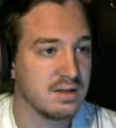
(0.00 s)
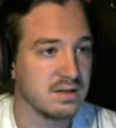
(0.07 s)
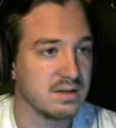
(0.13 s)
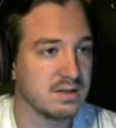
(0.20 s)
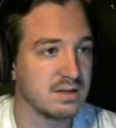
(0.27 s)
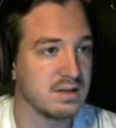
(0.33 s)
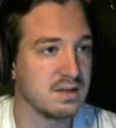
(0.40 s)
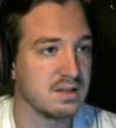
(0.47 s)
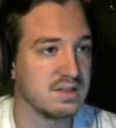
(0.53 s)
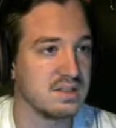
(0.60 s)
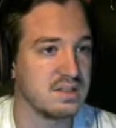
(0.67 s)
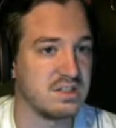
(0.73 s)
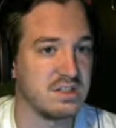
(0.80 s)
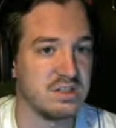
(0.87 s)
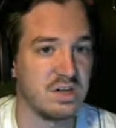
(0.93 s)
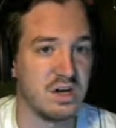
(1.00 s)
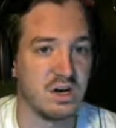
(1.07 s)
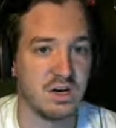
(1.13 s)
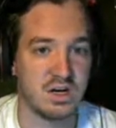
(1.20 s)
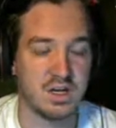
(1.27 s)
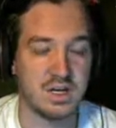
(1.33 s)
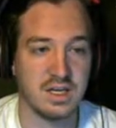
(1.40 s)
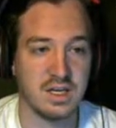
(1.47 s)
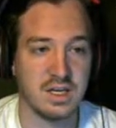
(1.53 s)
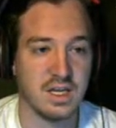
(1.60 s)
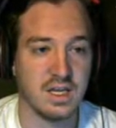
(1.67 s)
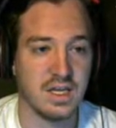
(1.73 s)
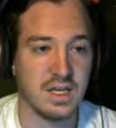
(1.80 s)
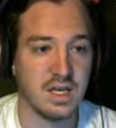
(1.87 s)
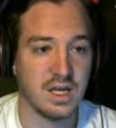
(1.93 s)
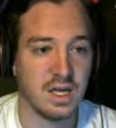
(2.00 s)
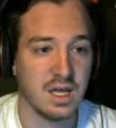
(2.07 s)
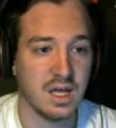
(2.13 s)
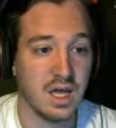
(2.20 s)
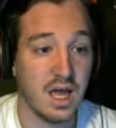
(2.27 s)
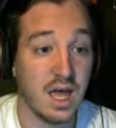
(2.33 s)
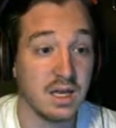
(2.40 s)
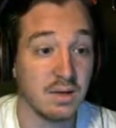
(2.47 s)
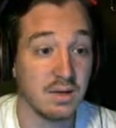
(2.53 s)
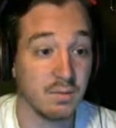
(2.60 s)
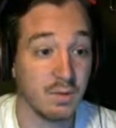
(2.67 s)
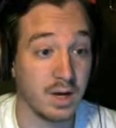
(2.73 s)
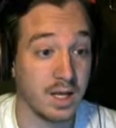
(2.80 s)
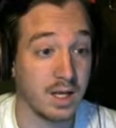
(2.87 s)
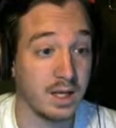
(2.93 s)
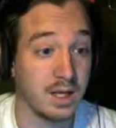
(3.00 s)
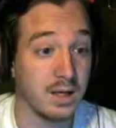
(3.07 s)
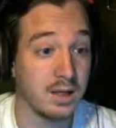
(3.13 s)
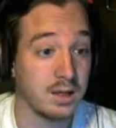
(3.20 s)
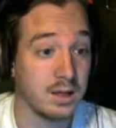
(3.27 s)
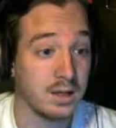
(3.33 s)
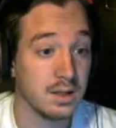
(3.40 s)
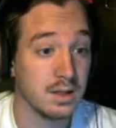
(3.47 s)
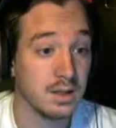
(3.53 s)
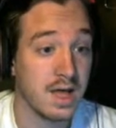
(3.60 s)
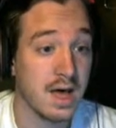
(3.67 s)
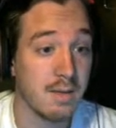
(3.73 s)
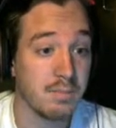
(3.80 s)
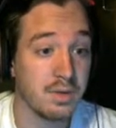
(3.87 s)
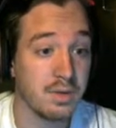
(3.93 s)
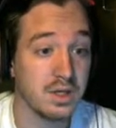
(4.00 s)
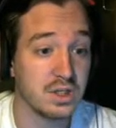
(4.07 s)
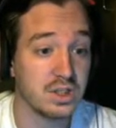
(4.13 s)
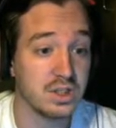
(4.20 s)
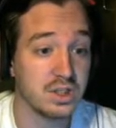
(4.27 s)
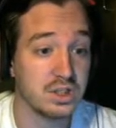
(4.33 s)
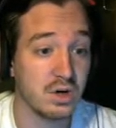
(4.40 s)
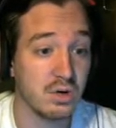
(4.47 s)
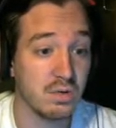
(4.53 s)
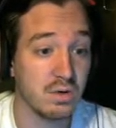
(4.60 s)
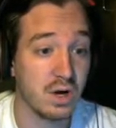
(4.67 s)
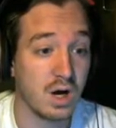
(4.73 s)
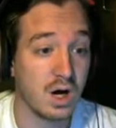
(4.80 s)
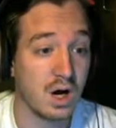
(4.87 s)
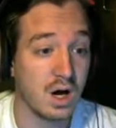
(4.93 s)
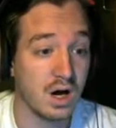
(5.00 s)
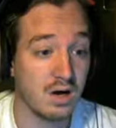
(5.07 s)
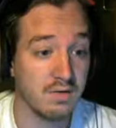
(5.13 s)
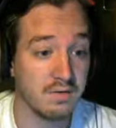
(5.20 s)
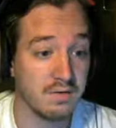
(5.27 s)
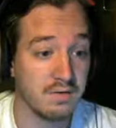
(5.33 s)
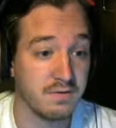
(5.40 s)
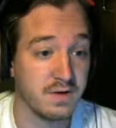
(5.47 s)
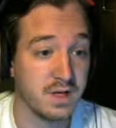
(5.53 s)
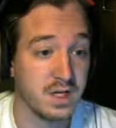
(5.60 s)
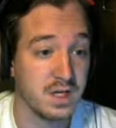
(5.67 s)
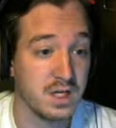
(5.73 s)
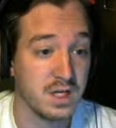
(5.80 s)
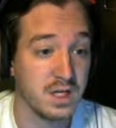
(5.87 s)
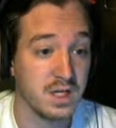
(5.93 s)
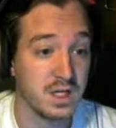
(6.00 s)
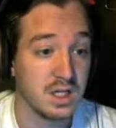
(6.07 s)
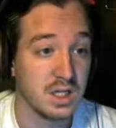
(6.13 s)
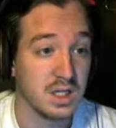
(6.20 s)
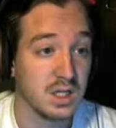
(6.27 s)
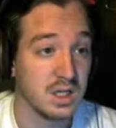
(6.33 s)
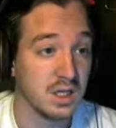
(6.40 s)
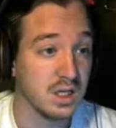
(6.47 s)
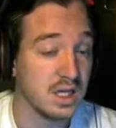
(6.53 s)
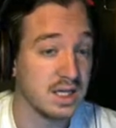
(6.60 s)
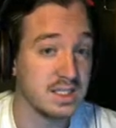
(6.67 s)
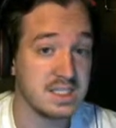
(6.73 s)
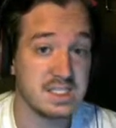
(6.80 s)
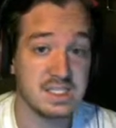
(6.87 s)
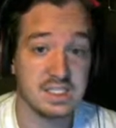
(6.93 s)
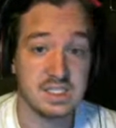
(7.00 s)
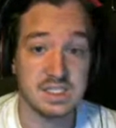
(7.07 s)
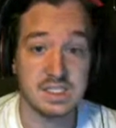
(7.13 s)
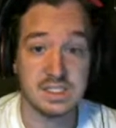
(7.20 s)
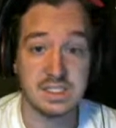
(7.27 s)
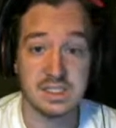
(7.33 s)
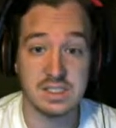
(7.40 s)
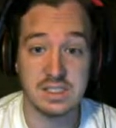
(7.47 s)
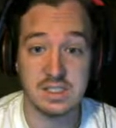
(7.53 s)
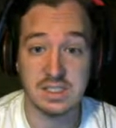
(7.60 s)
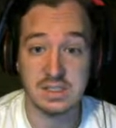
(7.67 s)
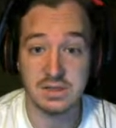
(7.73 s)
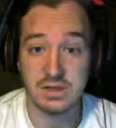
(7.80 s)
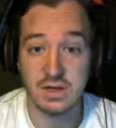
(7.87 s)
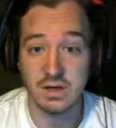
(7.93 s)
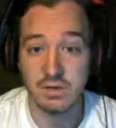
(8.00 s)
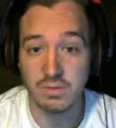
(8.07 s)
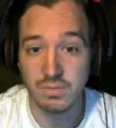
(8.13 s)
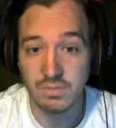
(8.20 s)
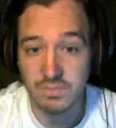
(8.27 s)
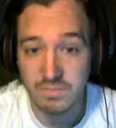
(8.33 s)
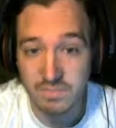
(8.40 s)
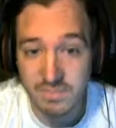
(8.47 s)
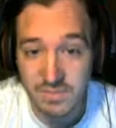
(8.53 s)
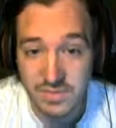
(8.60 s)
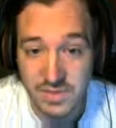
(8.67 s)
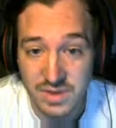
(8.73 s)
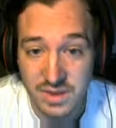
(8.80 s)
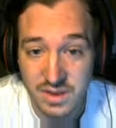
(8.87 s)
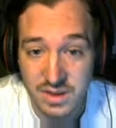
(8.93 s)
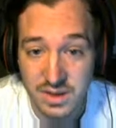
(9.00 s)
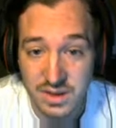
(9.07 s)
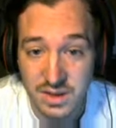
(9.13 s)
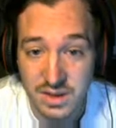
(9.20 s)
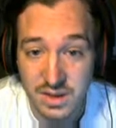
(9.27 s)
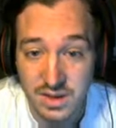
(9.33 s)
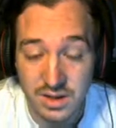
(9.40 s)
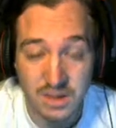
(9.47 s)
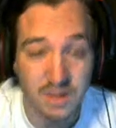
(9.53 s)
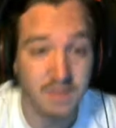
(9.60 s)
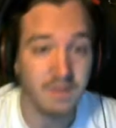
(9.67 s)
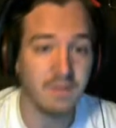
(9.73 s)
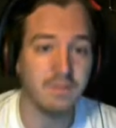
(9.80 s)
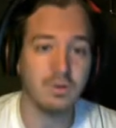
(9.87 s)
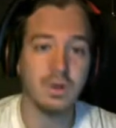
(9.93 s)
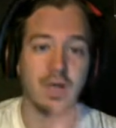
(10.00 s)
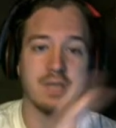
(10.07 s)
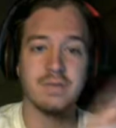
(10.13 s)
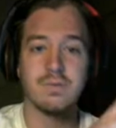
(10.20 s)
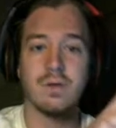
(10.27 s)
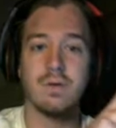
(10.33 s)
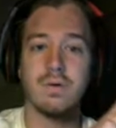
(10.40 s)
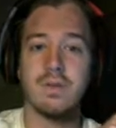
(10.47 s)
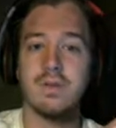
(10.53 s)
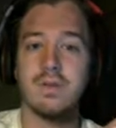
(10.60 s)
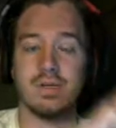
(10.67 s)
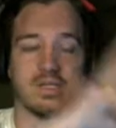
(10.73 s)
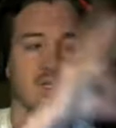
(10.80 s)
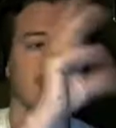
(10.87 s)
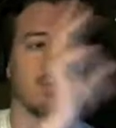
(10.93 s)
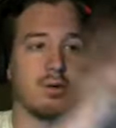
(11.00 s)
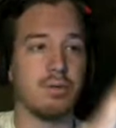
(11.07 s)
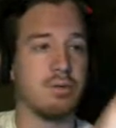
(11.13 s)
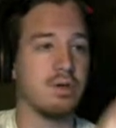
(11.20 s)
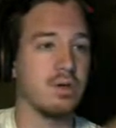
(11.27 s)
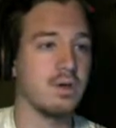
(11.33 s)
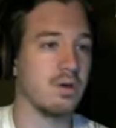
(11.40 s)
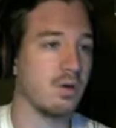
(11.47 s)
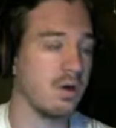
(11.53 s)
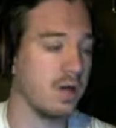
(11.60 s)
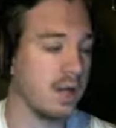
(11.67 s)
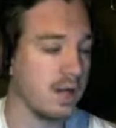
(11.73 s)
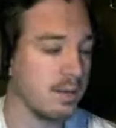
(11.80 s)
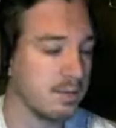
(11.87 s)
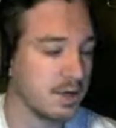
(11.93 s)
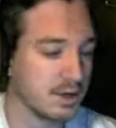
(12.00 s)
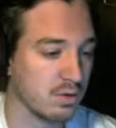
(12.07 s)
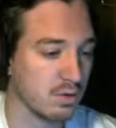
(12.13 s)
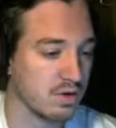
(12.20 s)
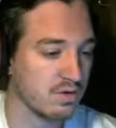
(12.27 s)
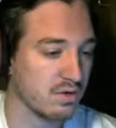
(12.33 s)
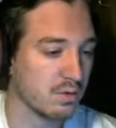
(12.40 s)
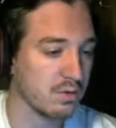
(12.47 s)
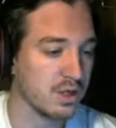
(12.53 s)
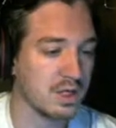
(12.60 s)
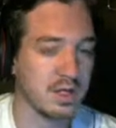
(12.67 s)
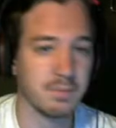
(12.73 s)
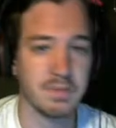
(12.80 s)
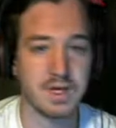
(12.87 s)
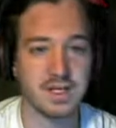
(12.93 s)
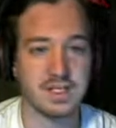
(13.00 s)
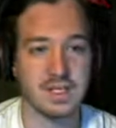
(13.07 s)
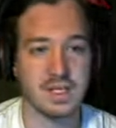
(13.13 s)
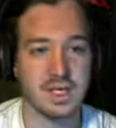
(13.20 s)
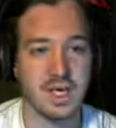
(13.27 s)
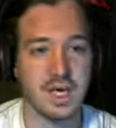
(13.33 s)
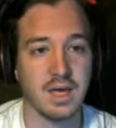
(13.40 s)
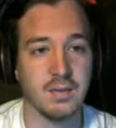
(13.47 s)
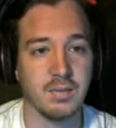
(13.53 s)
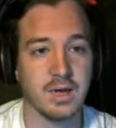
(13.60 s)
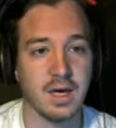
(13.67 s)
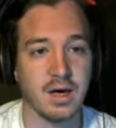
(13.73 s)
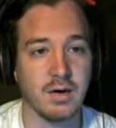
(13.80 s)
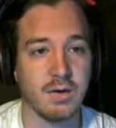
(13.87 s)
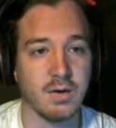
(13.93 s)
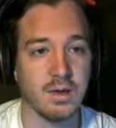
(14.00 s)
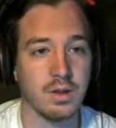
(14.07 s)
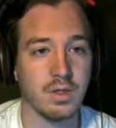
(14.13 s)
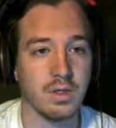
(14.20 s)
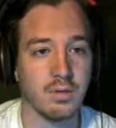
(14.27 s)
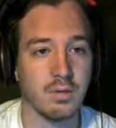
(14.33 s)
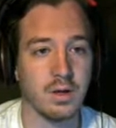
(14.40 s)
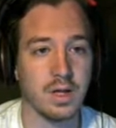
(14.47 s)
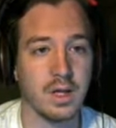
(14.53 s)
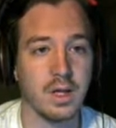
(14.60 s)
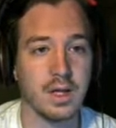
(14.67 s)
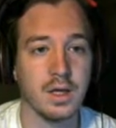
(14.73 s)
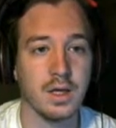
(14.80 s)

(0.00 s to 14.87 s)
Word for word: Ugh, it's dark. Anyway, that being shown off, let's well, if you guys want to read the rest of the poem, you can go ahead. I'm not going to. I'm going to get back to the game now in three,